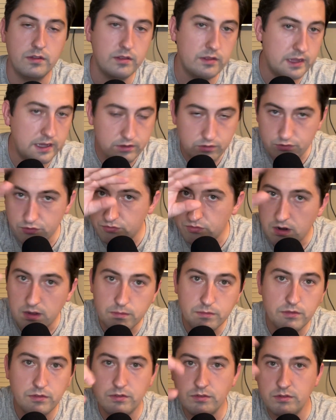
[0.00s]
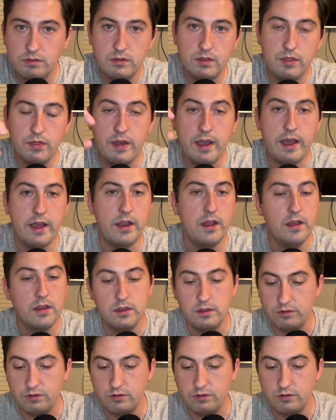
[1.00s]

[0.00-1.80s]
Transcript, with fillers: that trumps that.